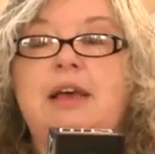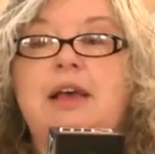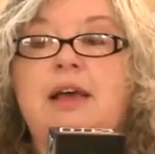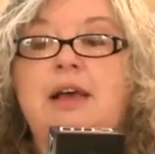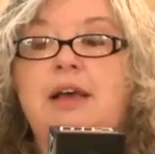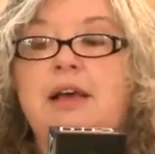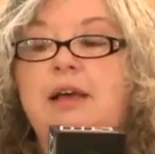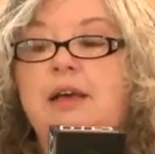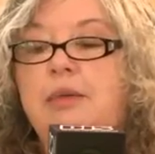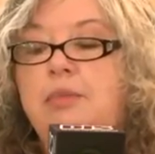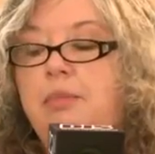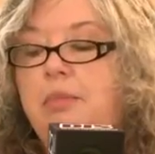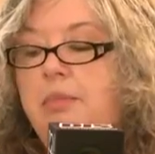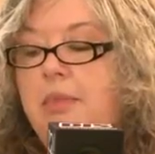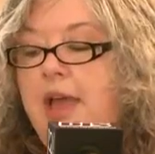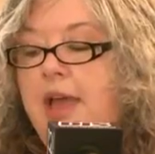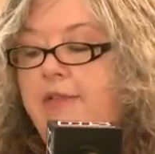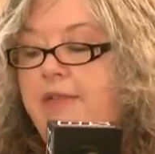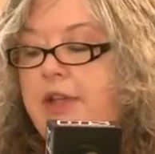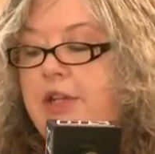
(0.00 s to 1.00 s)

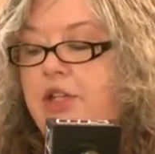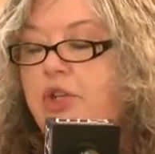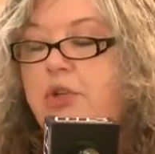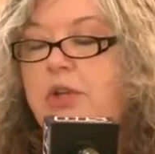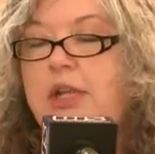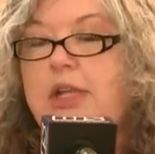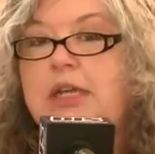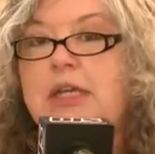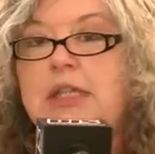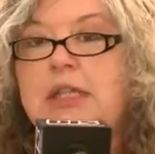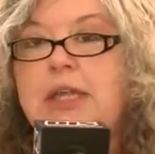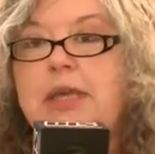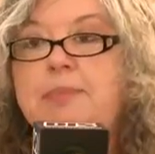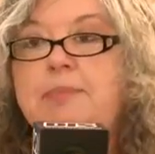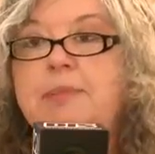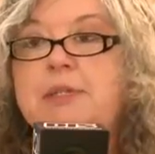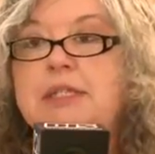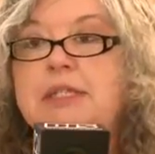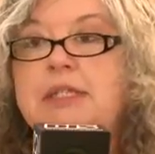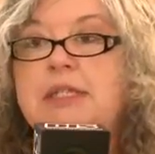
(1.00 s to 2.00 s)
heavy-duty
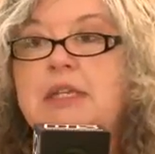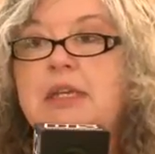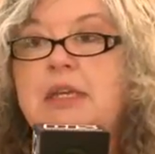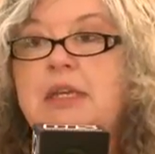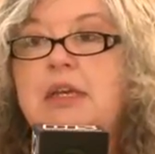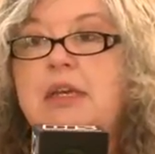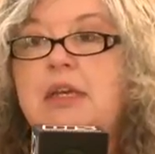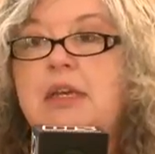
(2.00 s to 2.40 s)
clips